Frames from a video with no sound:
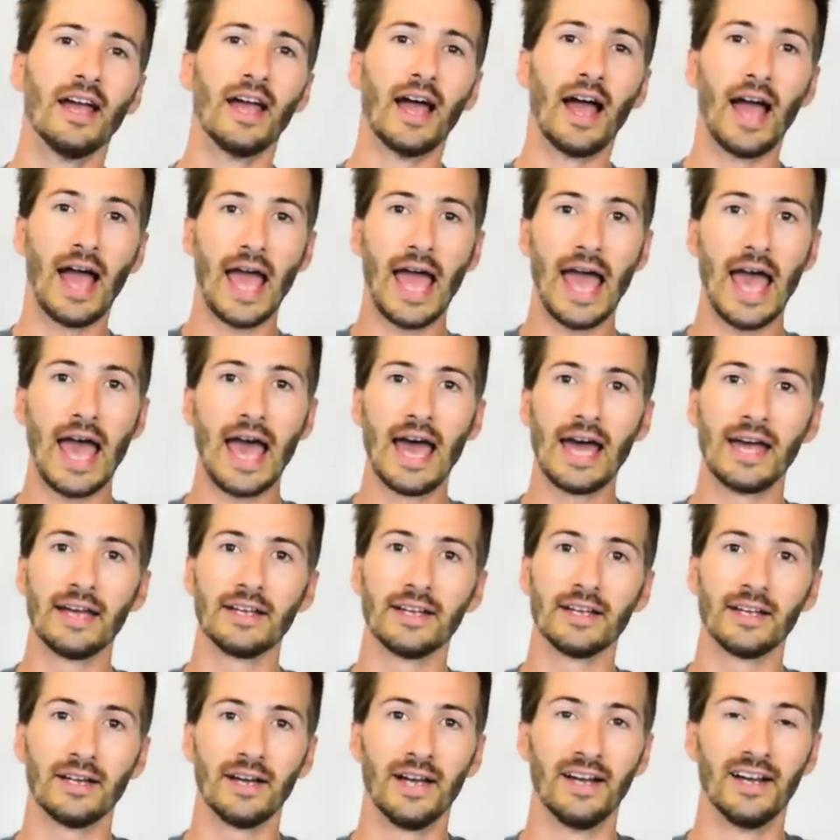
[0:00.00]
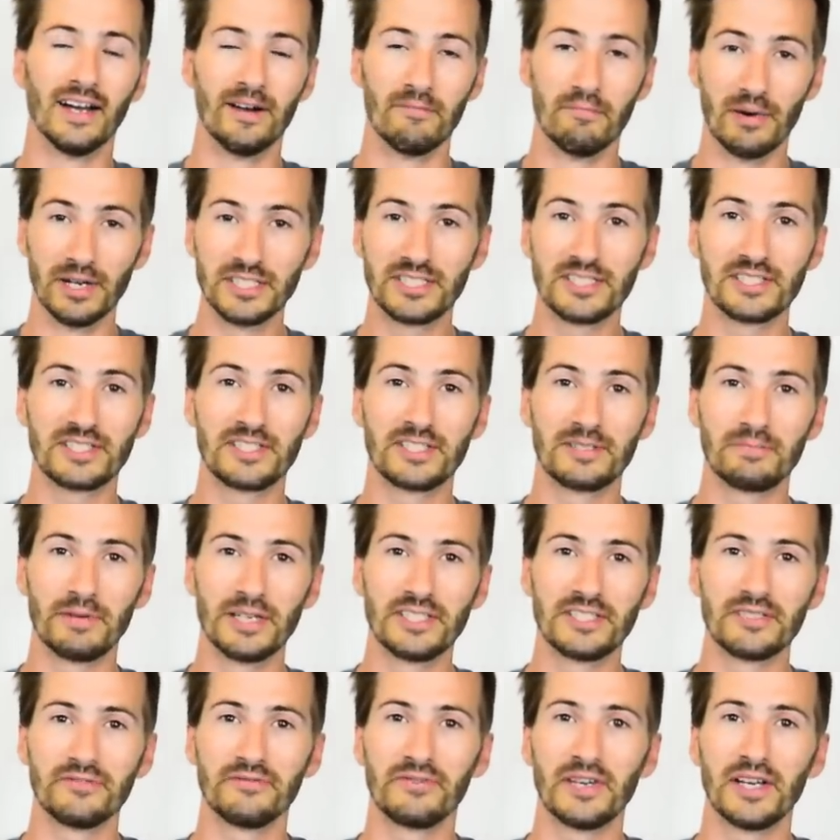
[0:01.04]
had a bunch of
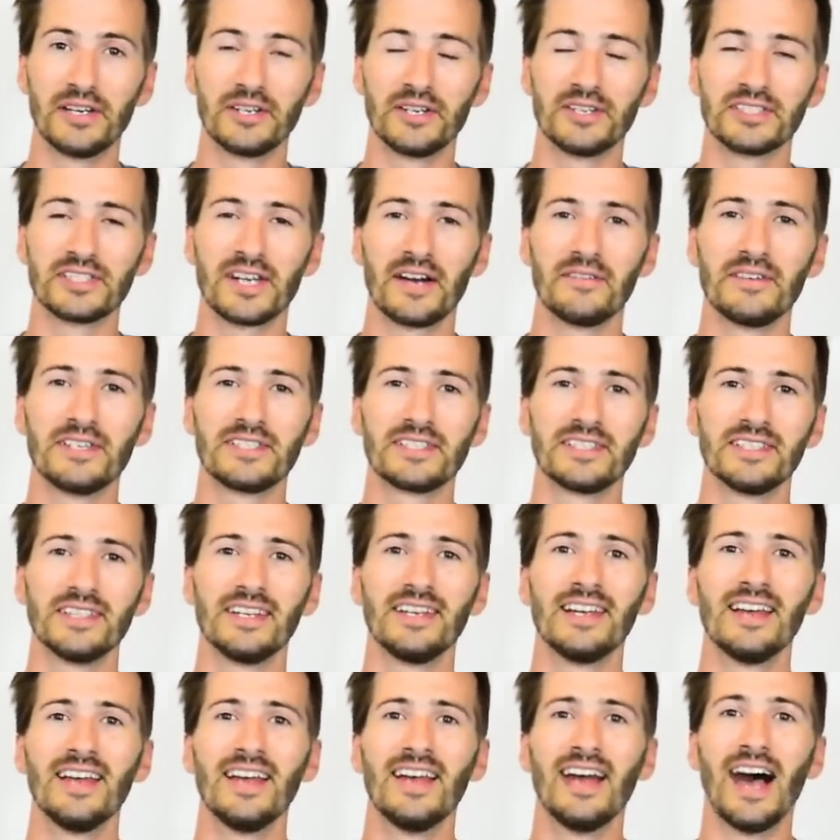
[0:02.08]
suspension failures, obviously.